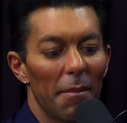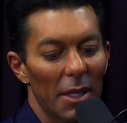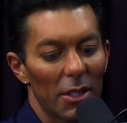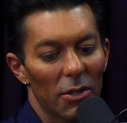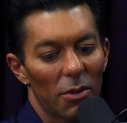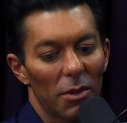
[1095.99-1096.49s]

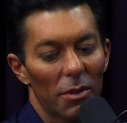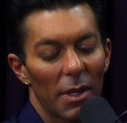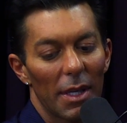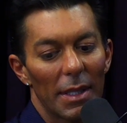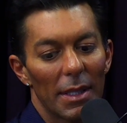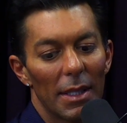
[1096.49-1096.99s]
Biggest
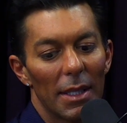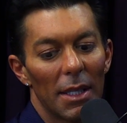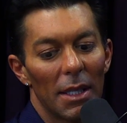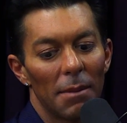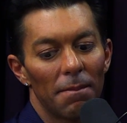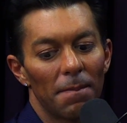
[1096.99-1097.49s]
regret.
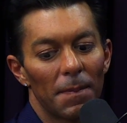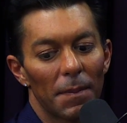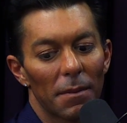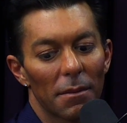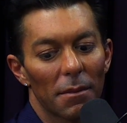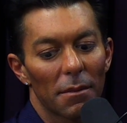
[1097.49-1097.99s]

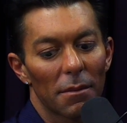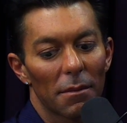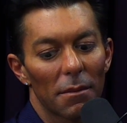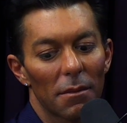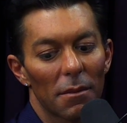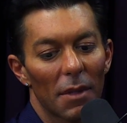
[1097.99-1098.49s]

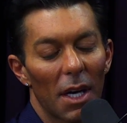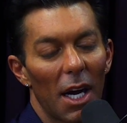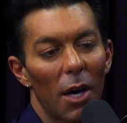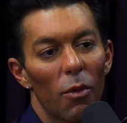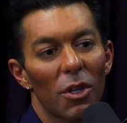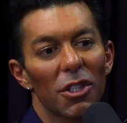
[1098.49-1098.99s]

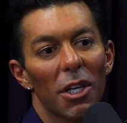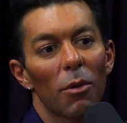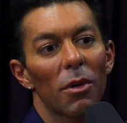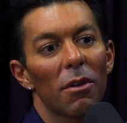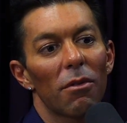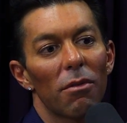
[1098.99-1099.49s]
I wish I
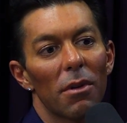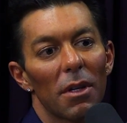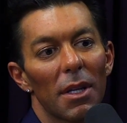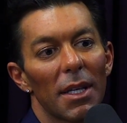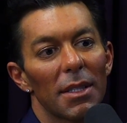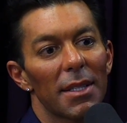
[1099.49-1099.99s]
would have
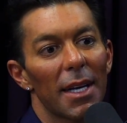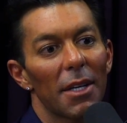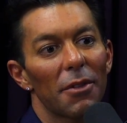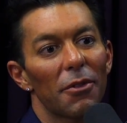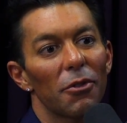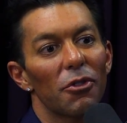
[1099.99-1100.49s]
realized
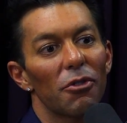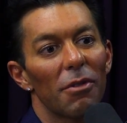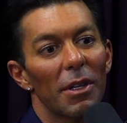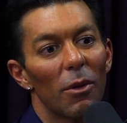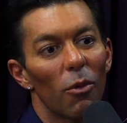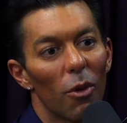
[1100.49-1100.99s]
how to
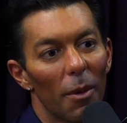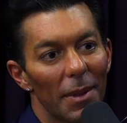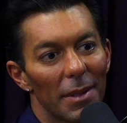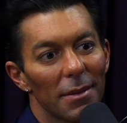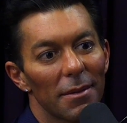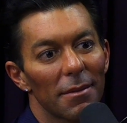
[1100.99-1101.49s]
treat a
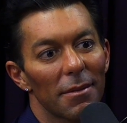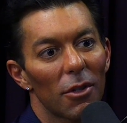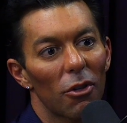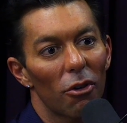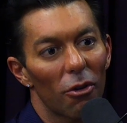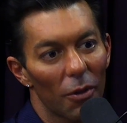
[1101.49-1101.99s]
woman
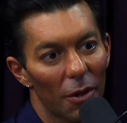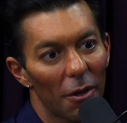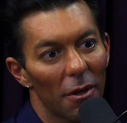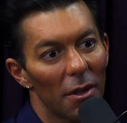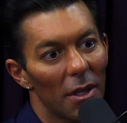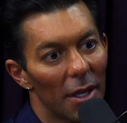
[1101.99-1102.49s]

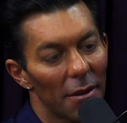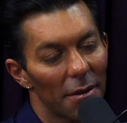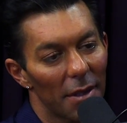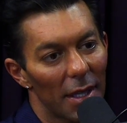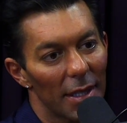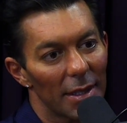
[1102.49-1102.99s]
earlier in
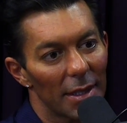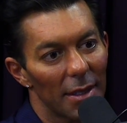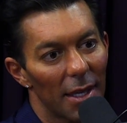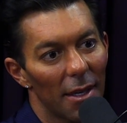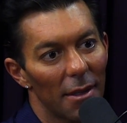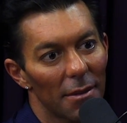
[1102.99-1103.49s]
life than I did
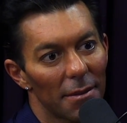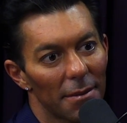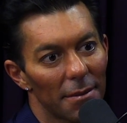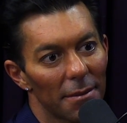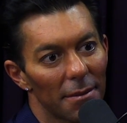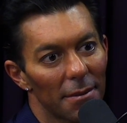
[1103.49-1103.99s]
now.
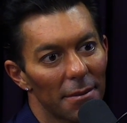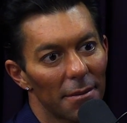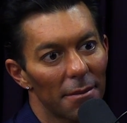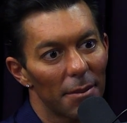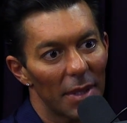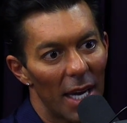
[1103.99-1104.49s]

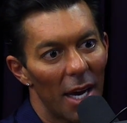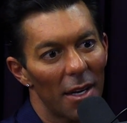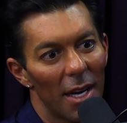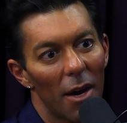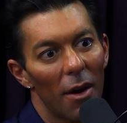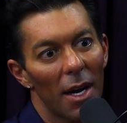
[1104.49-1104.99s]
But
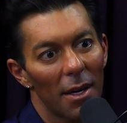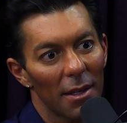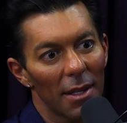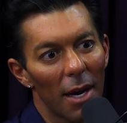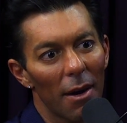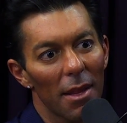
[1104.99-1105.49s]
now
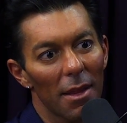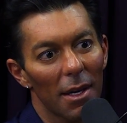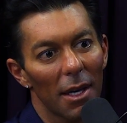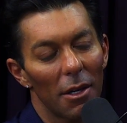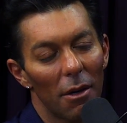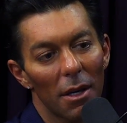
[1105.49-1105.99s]
I
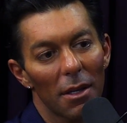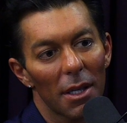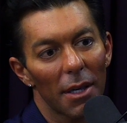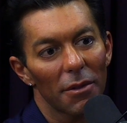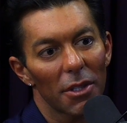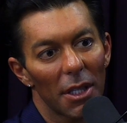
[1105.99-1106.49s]
think I know. I
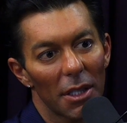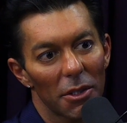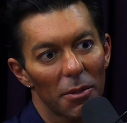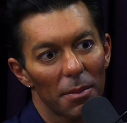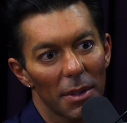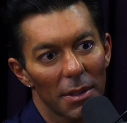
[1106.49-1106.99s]
think I've
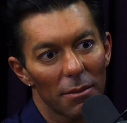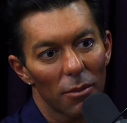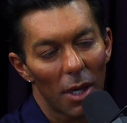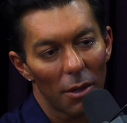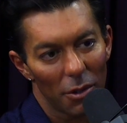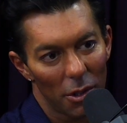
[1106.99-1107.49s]
changed. But
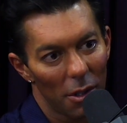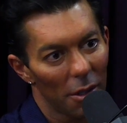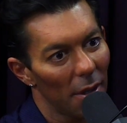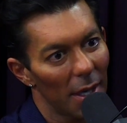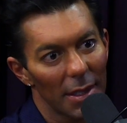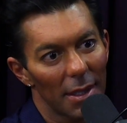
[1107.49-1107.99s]
when I was
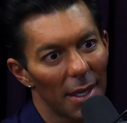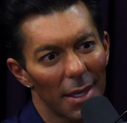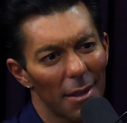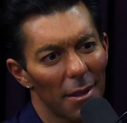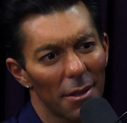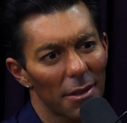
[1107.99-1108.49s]
younger, I
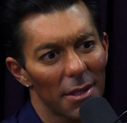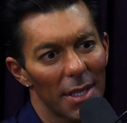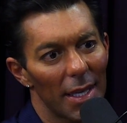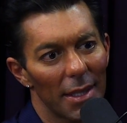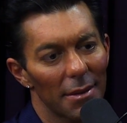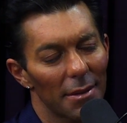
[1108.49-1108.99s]
didn't
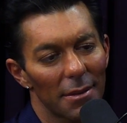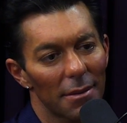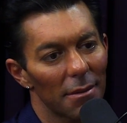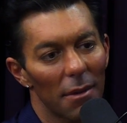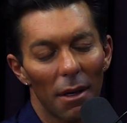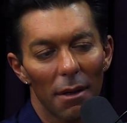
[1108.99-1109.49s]
understand
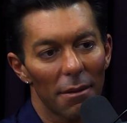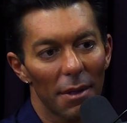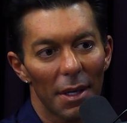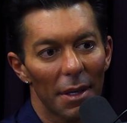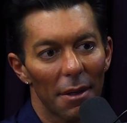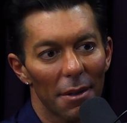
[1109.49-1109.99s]
love. I
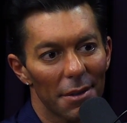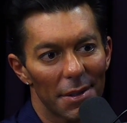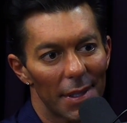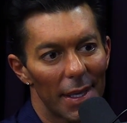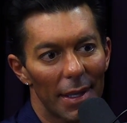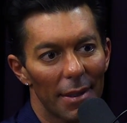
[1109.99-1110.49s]
didn't
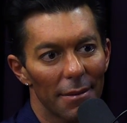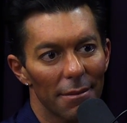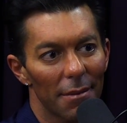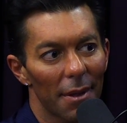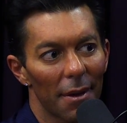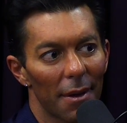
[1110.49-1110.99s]
understand.